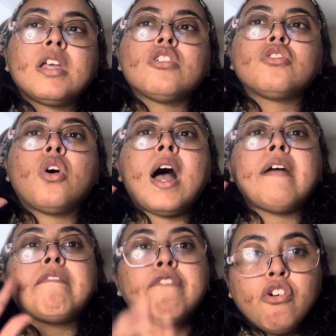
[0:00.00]
so i
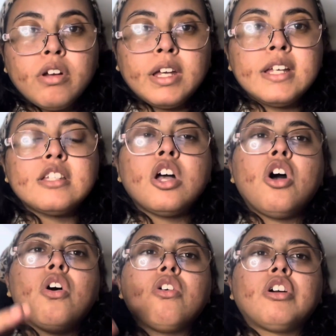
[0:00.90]
focus
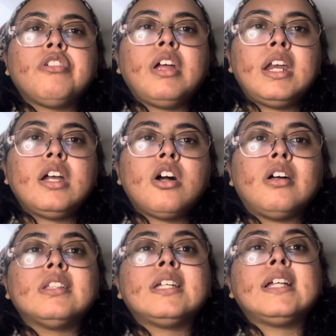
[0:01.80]
on creating
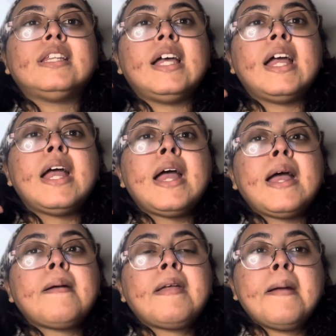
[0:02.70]
content that
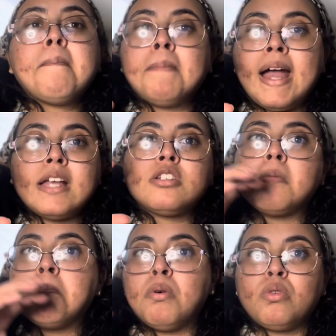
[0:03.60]
can match
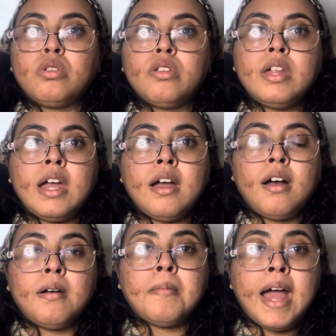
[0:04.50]
both of the
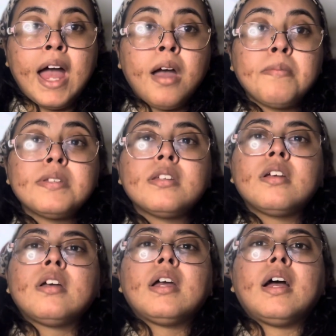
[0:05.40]
um, apps.
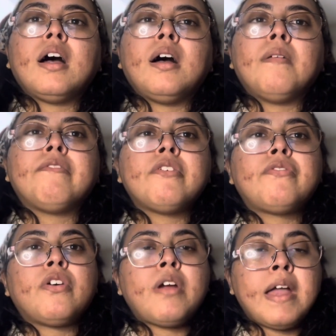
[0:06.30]
Um, but
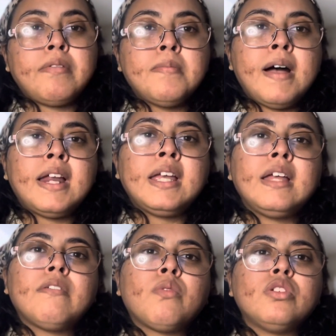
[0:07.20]
for everybody,
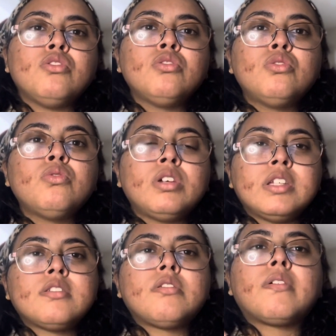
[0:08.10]
when you do
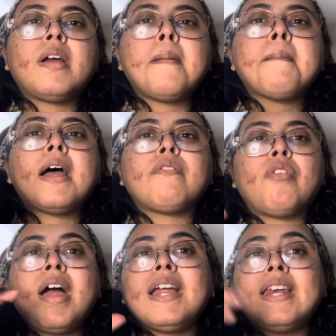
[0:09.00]
Instagram,
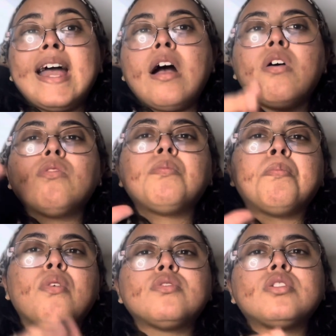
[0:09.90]
right now,
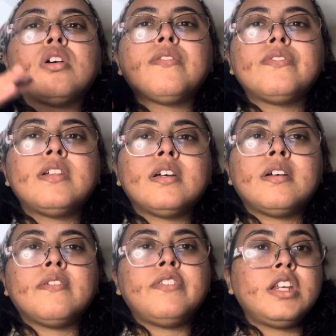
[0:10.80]
most of
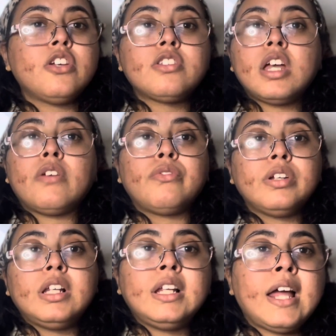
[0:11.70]
the videos that
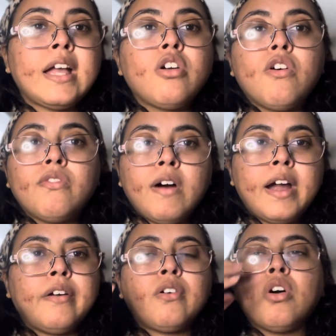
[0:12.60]
really like go
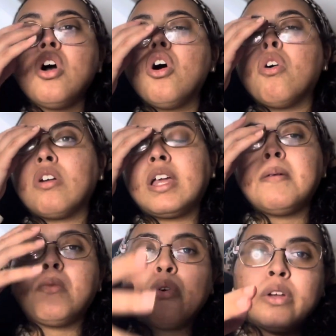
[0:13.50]
viral or get
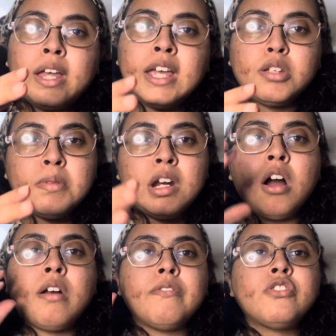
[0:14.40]
more engagement
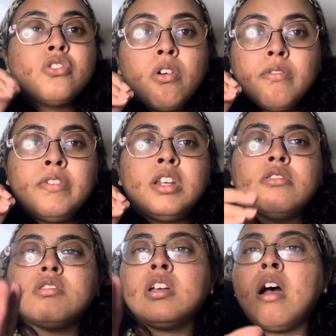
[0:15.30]
are short
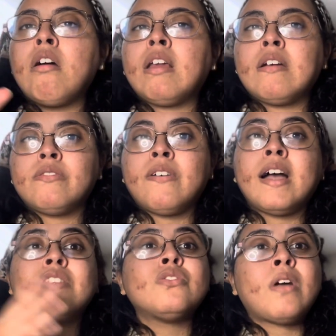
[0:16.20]
videos that are like
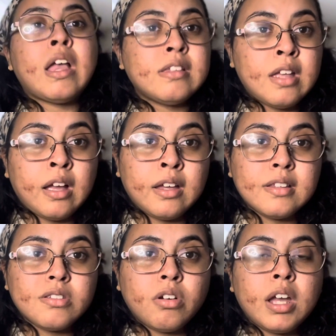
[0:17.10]
five to eight
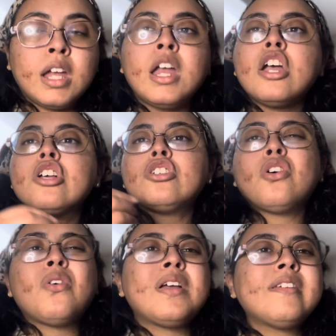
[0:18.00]
seconds. Okay,
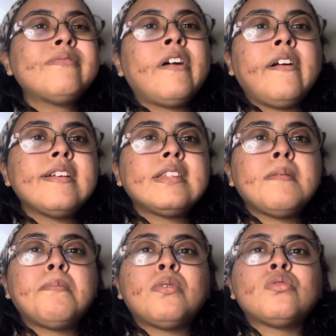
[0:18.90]
so it's very
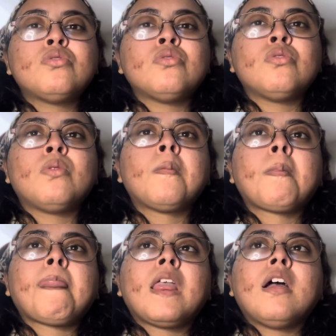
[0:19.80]
simple to
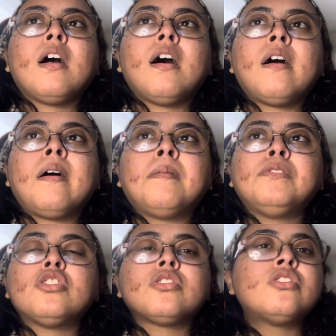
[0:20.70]
um,
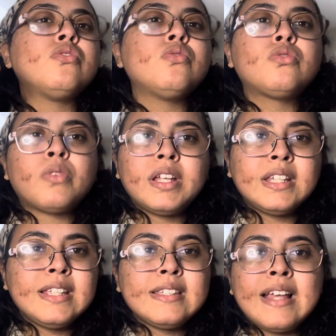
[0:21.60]
just do
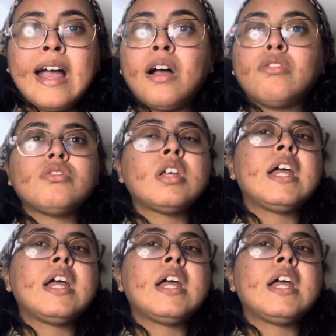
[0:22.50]
trending sounds